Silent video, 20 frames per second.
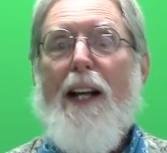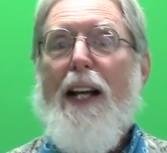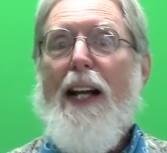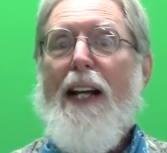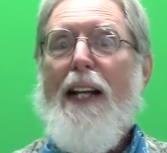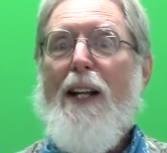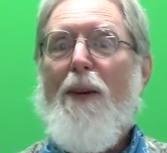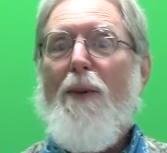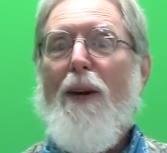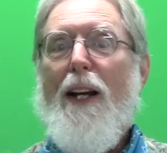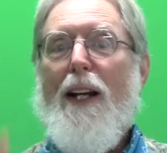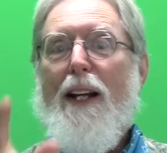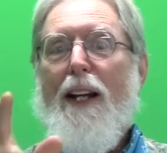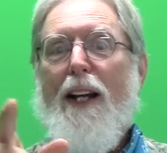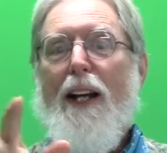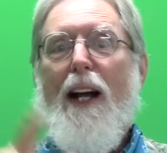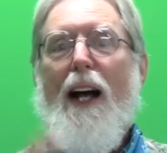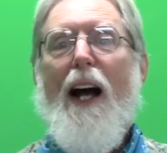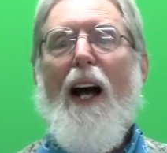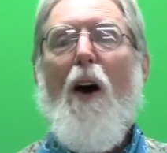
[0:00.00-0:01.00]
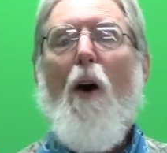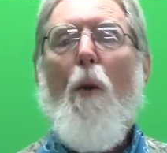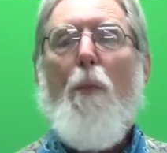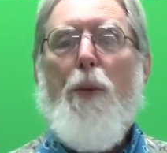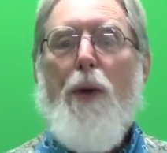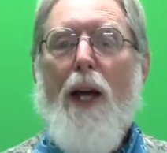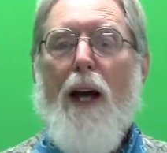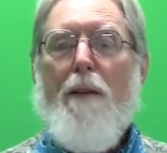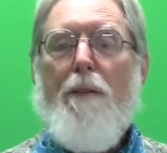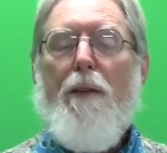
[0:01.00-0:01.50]
Anyway, hope
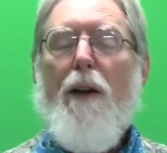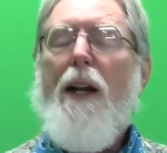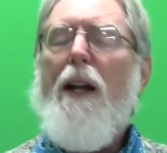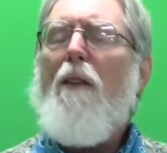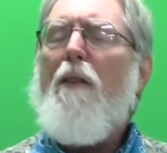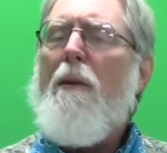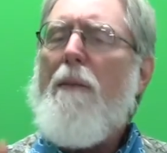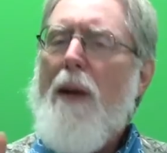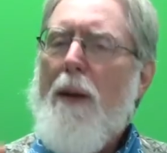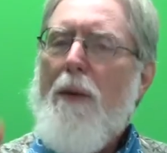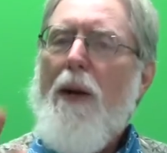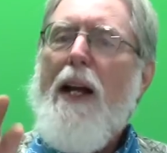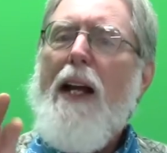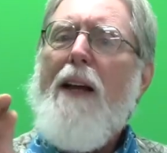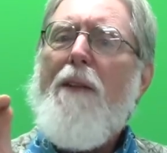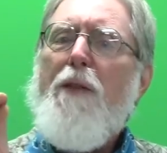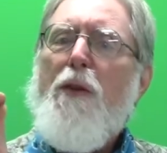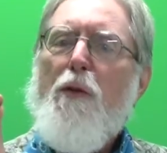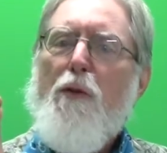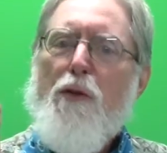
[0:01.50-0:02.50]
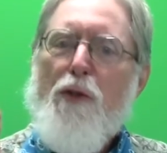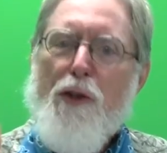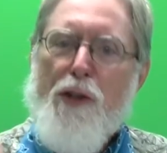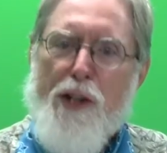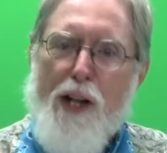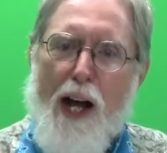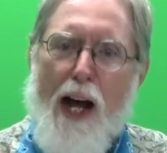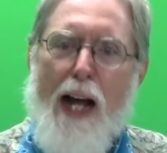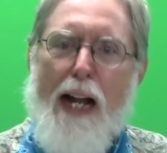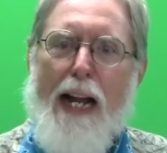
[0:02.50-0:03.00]
you have fun. And remember, if you're
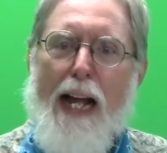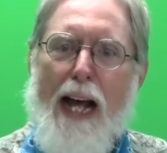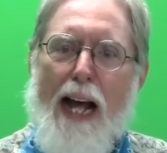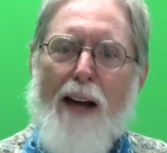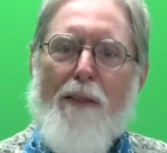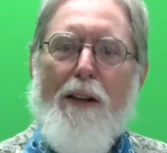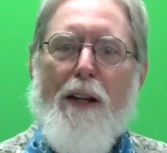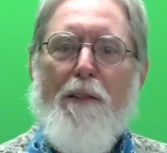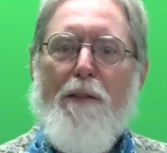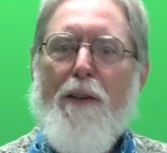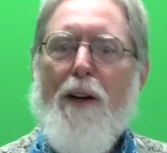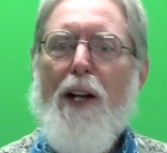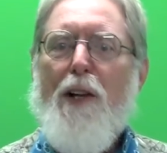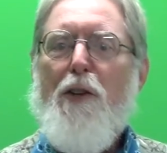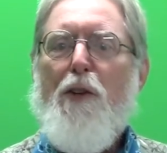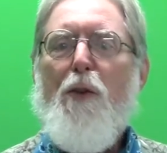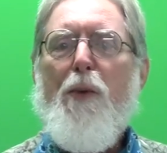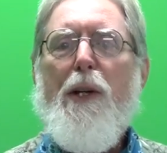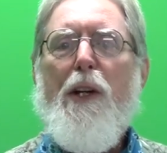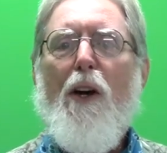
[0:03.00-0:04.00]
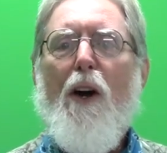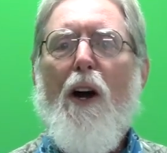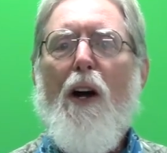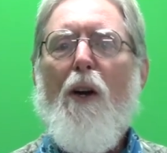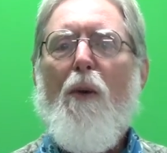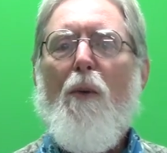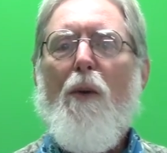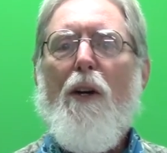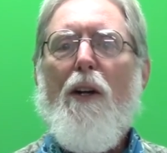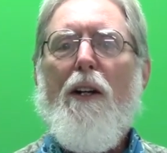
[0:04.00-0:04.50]
not having fun doing
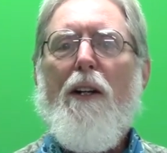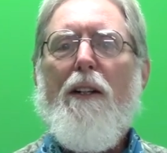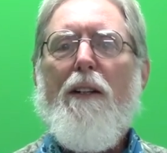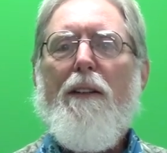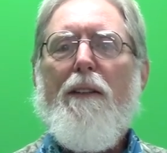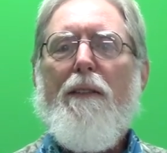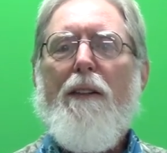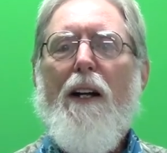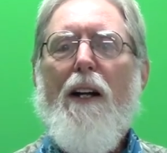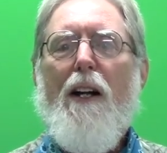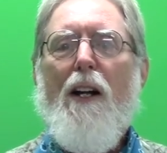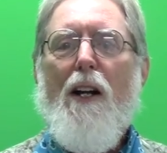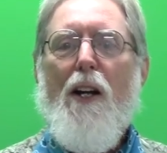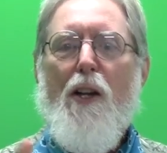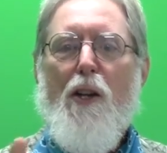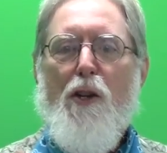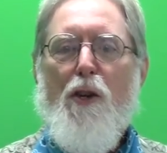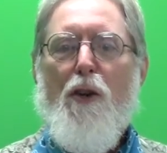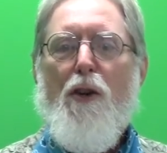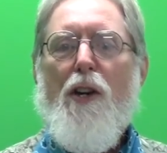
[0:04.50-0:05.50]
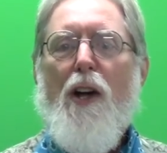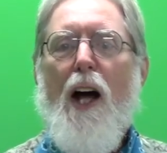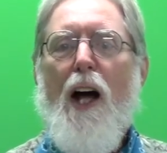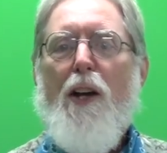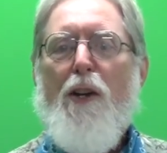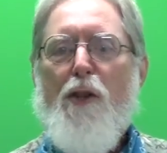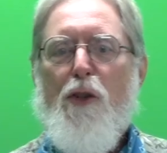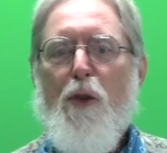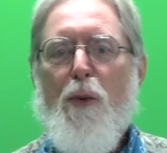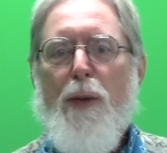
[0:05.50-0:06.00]
artwork, you're
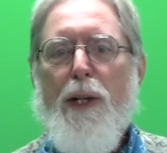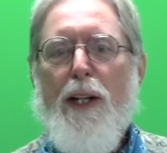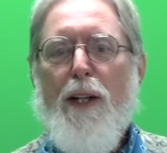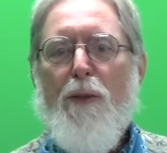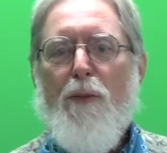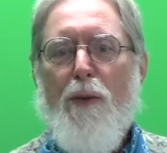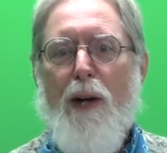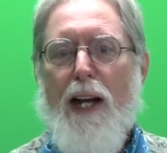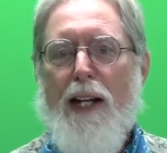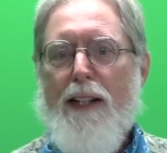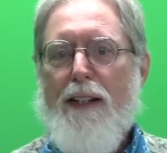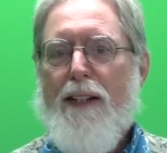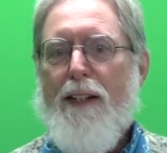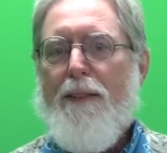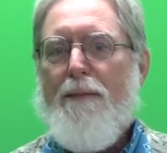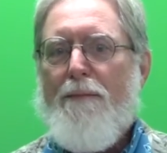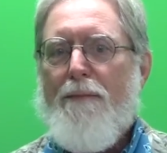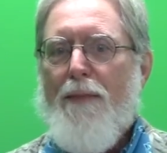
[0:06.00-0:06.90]
not doing it right.